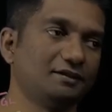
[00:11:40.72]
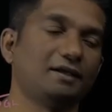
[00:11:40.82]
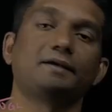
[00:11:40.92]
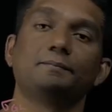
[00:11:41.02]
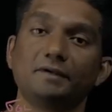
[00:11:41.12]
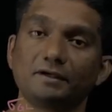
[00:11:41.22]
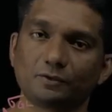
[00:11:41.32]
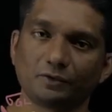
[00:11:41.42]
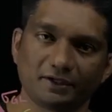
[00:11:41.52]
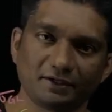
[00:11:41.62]
like
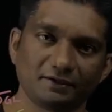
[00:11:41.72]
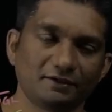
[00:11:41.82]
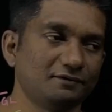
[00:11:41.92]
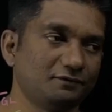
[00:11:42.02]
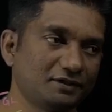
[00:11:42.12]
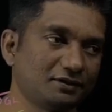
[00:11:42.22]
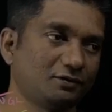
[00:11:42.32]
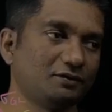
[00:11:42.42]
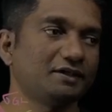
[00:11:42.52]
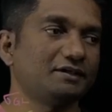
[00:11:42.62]
mercury, where the
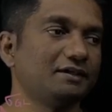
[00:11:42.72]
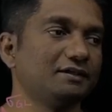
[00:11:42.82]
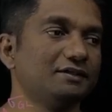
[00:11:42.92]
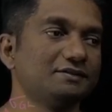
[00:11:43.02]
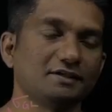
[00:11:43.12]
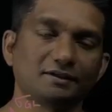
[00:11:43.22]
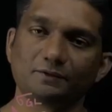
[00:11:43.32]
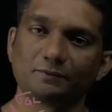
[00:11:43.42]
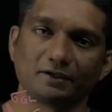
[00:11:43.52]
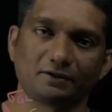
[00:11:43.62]
contact angle is the
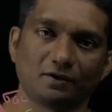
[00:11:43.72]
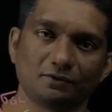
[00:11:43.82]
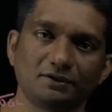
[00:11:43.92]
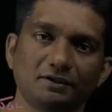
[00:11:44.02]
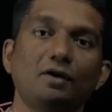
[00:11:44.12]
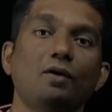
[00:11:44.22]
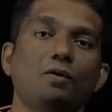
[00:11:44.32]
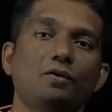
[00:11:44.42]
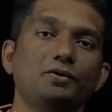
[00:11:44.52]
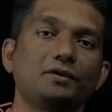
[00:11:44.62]
other way around,
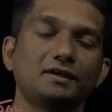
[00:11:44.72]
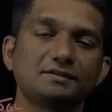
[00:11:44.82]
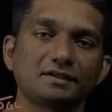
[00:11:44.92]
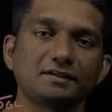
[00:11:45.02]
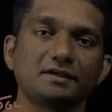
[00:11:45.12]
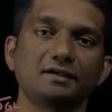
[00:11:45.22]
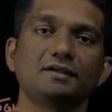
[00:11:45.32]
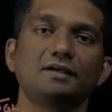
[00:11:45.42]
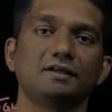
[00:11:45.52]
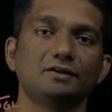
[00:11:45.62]
or you can say
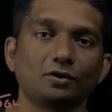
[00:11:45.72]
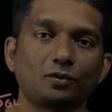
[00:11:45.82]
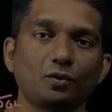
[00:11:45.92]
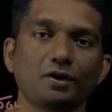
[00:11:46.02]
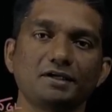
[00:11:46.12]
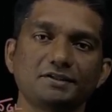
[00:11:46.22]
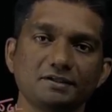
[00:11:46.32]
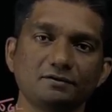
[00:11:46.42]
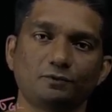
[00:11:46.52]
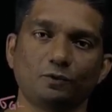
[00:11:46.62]
that the
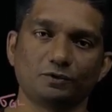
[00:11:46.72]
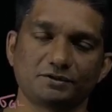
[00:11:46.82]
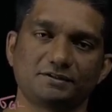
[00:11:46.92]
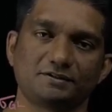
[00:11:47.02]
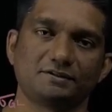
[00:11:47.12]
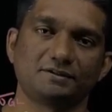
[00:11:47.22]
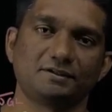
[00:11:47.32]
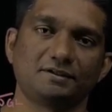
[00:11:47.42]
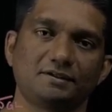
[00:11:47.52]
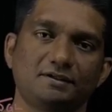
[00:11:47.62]
cohesion force
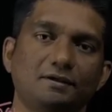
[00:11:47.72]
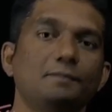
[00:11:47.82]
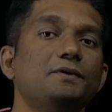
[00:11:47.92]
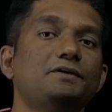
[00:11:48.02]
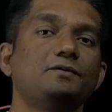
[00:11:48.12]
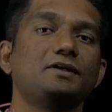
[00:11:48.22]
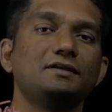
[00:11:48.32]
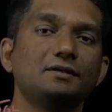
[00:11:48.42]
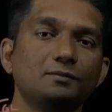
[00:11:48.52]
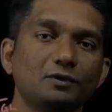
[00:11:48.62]

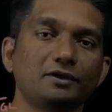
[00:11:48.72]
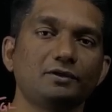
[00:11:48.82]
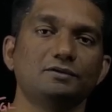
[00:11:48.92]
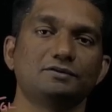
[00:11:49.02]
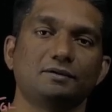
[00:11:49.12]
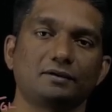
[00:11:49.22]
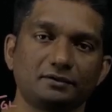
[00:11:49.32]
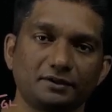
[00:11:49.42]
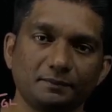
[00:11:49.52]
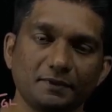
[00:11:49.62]
between the molecules, the
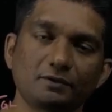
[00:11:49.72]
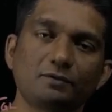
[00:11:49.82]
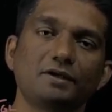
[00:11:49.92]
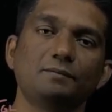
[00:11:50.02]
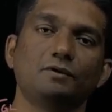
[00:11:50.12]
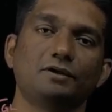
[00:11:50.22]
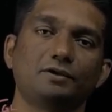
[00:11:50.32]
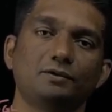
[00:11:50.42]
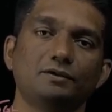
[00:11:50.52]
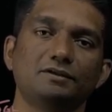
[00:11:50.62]
mercury
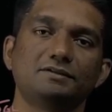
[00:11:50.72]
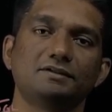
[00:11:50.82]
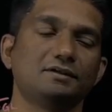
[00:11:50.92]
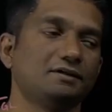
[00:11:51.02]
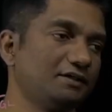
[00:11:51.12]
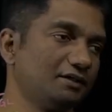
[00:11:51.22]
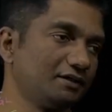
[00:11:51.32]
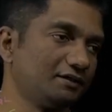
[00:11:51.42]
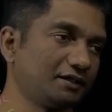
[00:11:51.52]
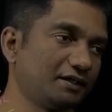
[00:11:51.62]
molecules,
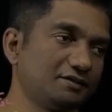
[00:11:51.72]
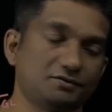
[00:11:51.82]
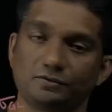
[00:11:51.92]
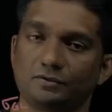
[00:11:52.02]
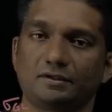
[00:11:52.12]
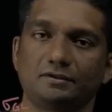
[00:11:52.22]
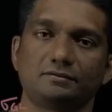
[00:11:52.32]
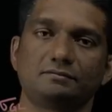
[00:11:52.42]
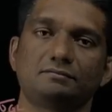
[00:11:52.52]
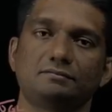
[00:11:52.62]
here in the case, you can
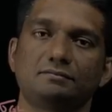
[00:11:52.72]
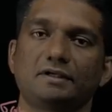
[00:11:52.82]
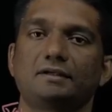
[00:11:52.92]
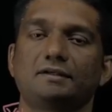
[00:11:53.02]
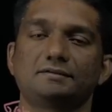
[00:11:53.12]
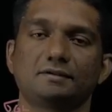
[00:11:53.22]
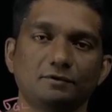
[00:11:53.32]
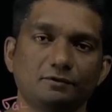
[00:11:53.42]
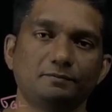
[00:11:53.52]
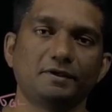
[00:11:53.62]
take an
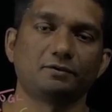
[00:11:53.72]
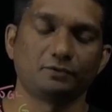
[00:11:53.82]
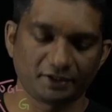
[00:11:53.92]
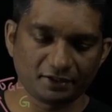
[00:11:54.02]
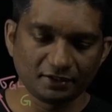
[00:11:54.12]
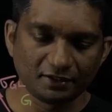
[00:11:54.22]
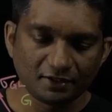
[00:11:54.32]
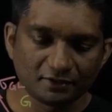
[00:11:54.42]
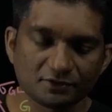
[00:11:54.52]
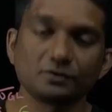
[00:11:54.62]
example of mercury.
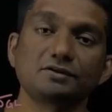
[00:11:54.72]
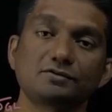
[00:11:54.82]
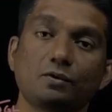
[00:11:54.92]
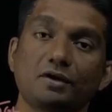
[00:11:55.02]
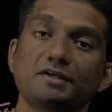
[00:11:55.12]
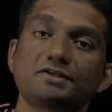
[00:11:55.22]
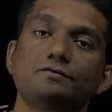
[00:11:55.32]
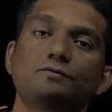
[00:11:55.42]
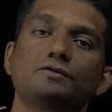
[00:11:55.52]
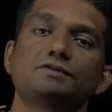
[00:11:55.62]
So this
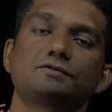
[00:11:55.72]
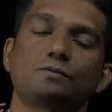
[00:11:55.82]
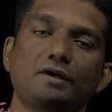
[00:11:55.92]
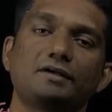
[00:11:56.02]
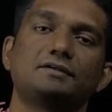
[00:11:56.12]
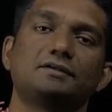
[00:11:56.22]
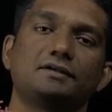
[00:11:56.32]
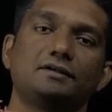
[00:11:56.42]
cohesion force is quite,